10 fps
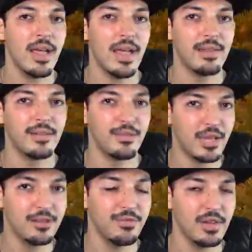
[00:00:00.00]
And
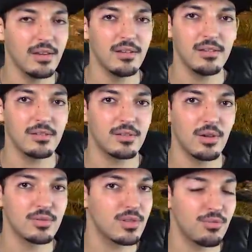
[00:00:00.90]
that feeling
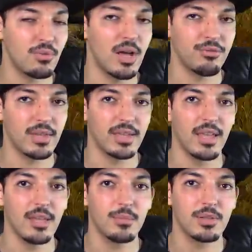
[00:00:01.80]
goes throughout the
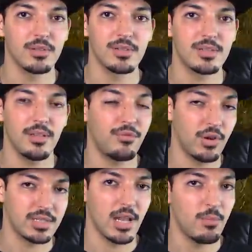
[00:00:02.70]
game because,
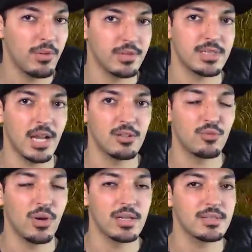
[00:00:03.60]
for example, the
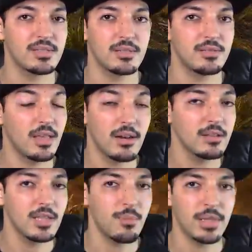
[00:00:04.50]
side quests, they're
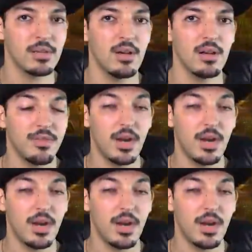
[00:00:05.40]
not deep at all.